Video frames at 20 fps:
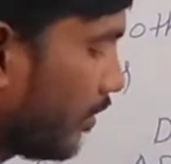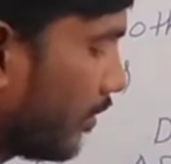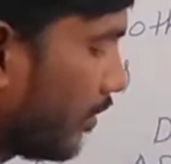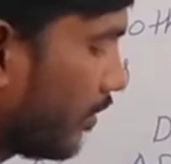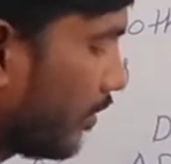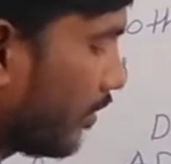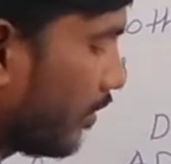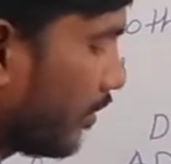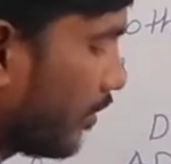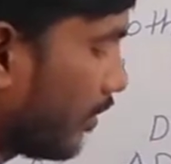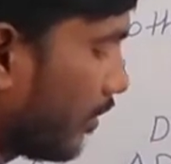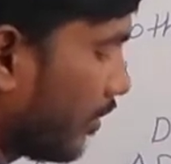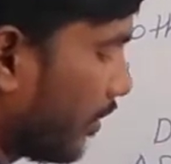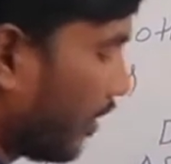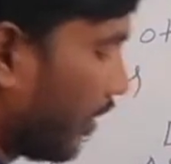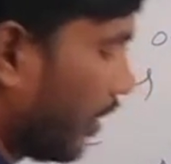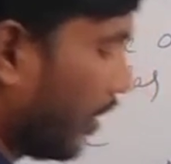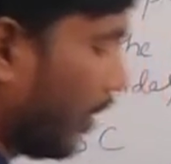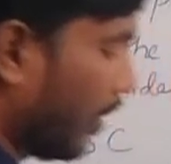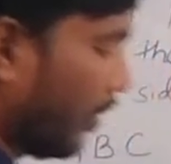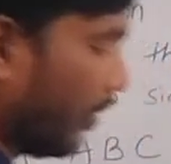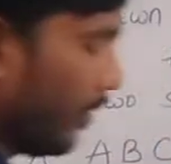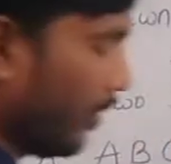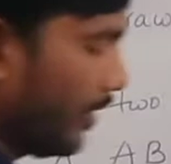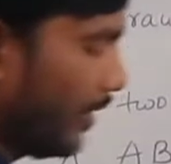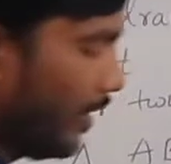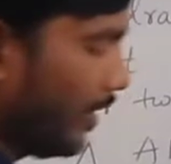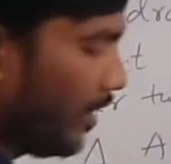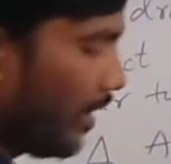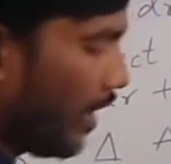Now half
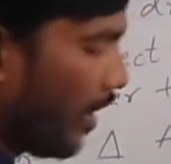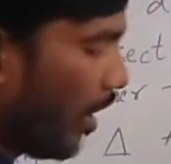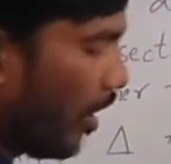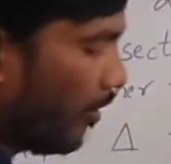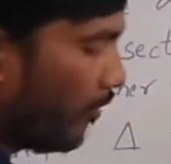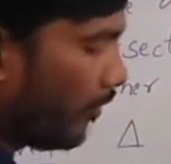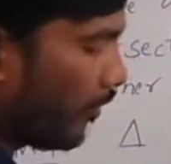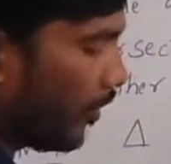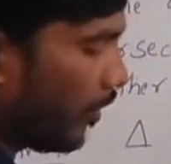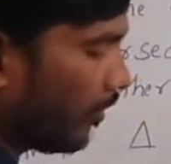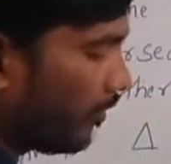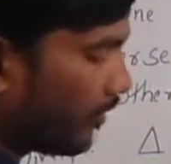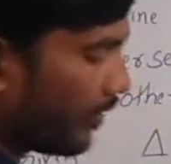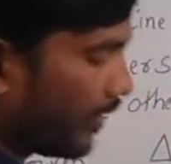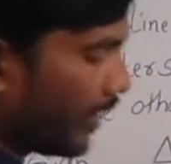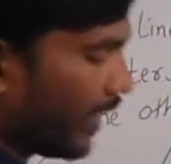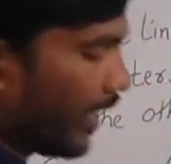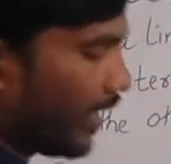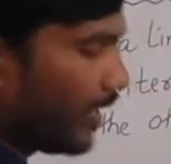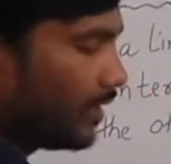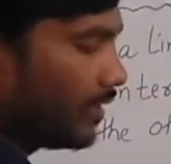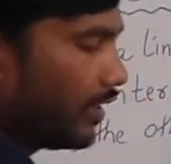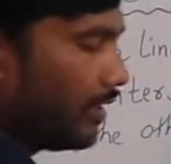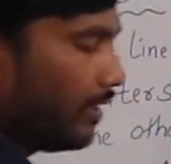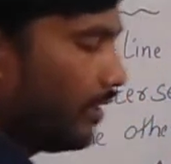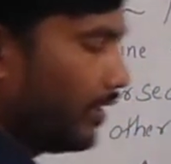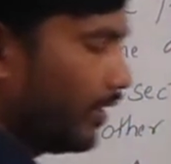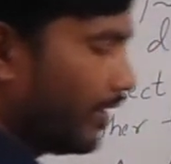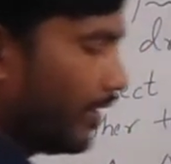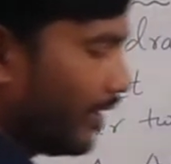of cancel,
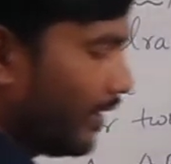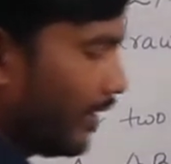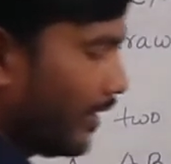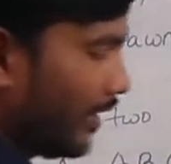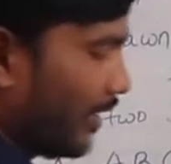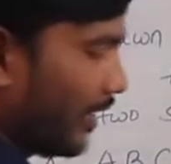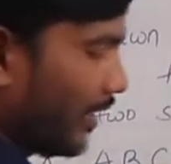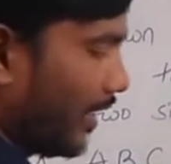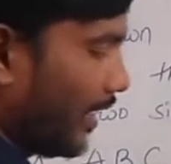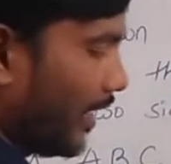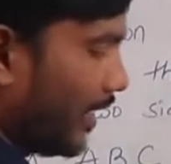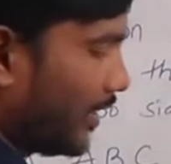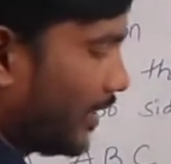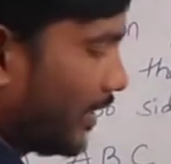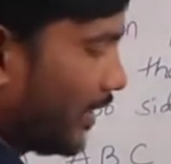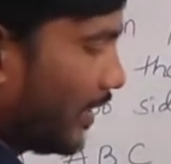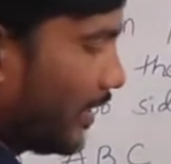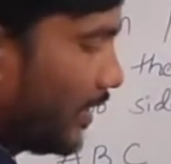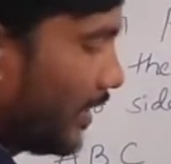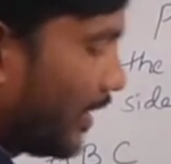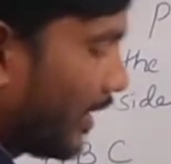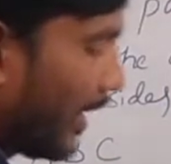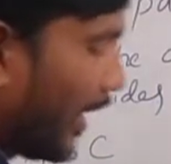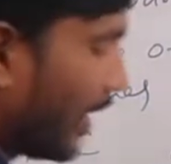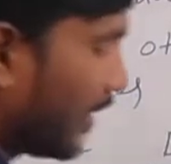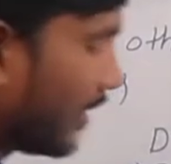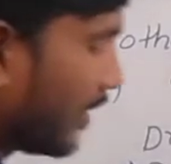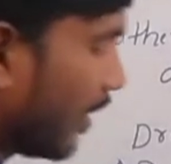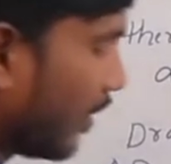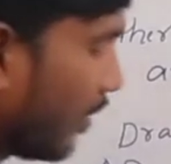DG cancel.
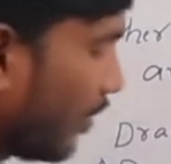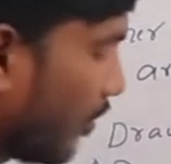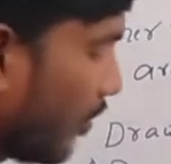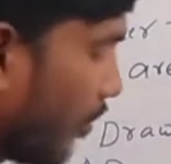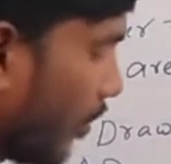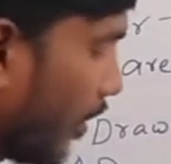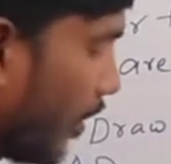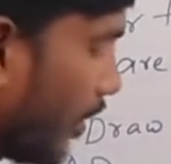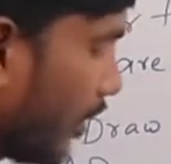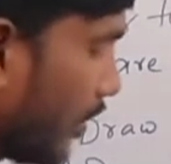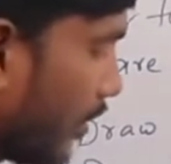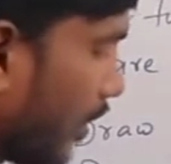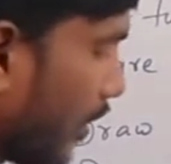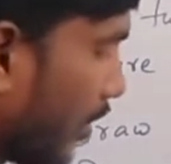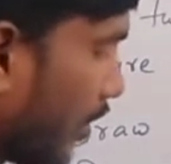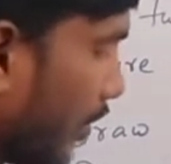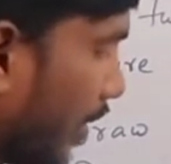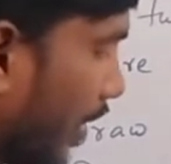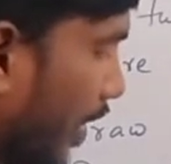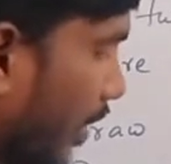What is the remaining one?